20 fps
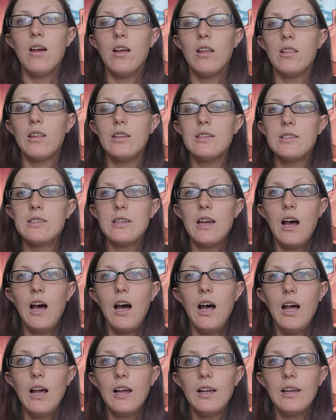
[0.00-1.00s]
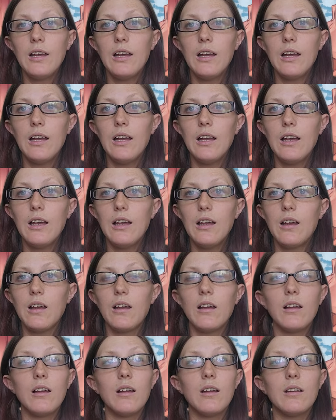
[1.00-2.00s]
let's talk
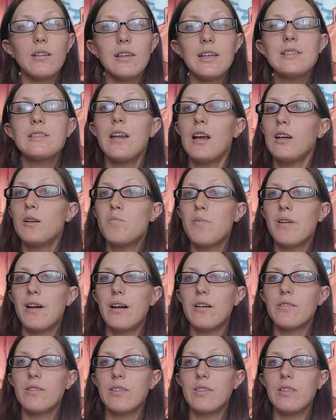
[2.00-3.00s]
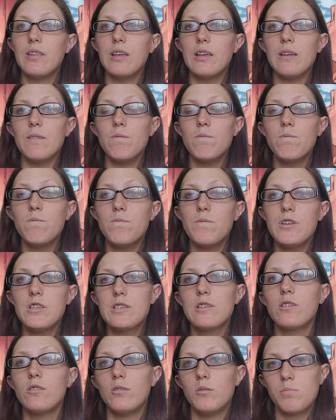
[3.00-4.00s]
uh, let's talk about the
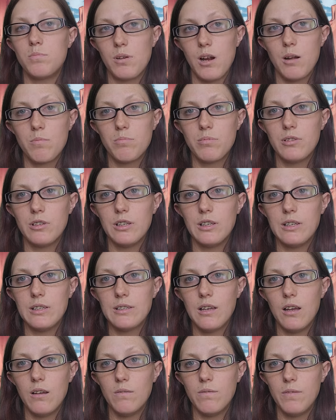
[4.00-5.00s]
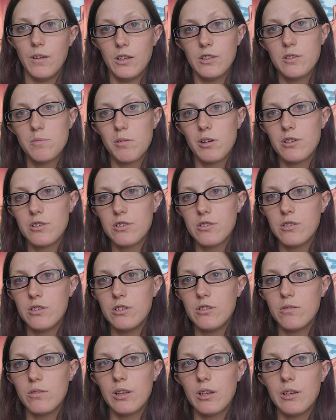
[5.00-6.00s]
physical properties of feldspar so that
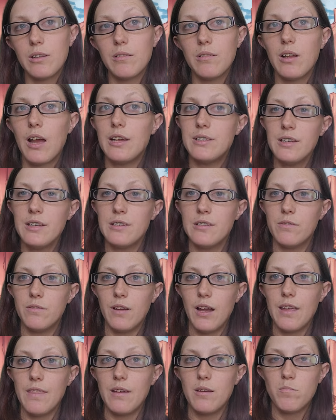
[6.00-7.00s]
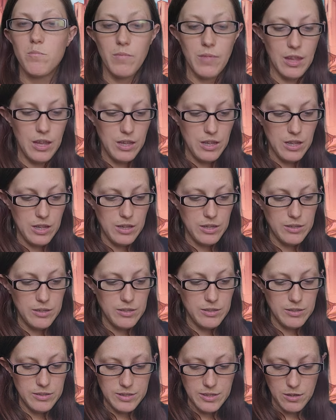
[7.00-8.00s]
you can identify them.
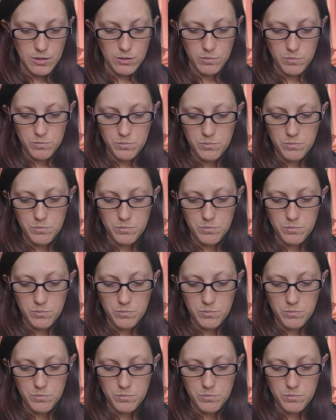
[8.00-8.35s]
So,